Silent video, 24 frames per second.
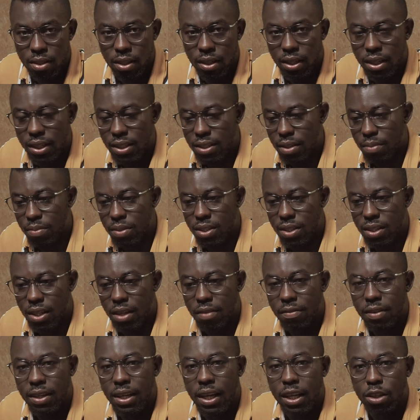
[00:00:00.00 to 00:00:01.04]
And in some instances, they
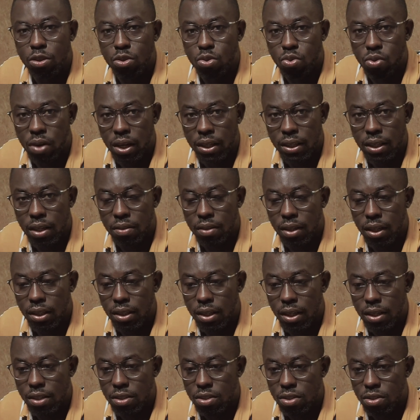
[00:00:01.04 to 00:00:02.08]
even had to write down that
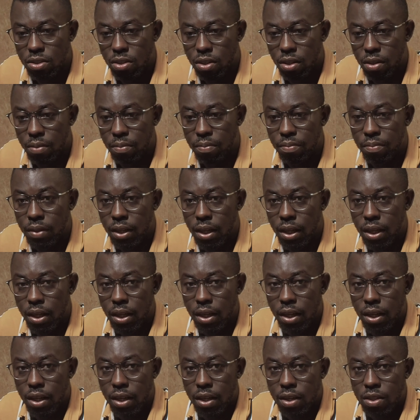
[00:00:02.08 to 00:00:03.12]
cash.
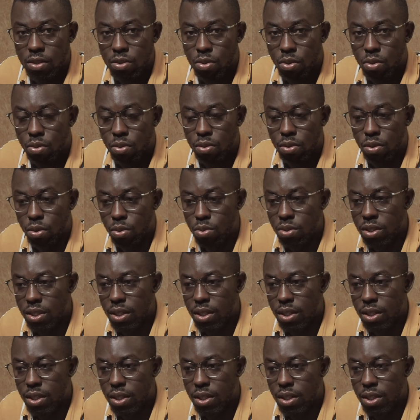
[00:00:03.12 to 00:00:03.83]
So those are